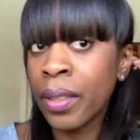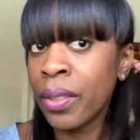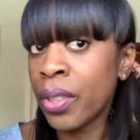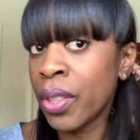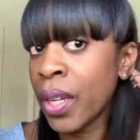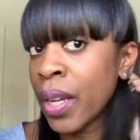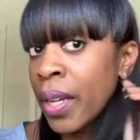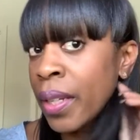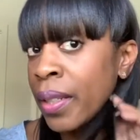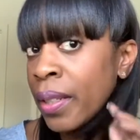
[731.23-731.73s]

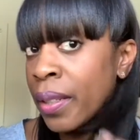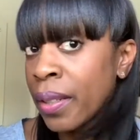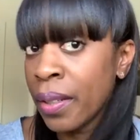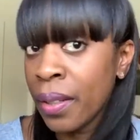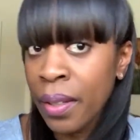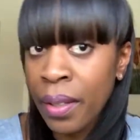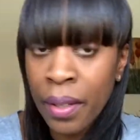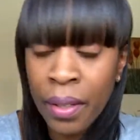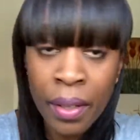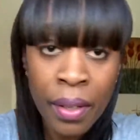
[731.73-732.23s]
check
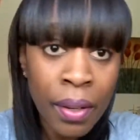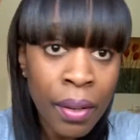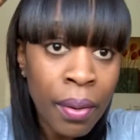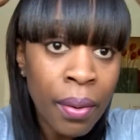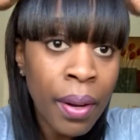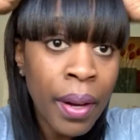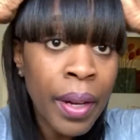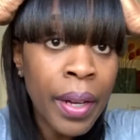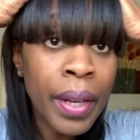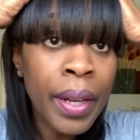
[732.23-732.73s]

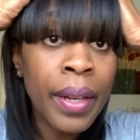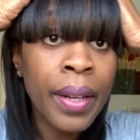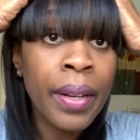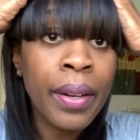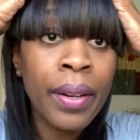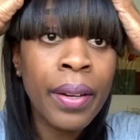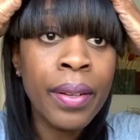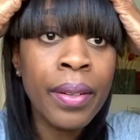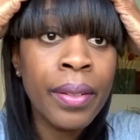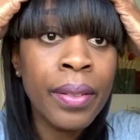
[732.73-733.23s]
right
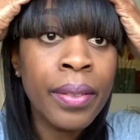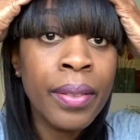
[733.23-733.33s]
here.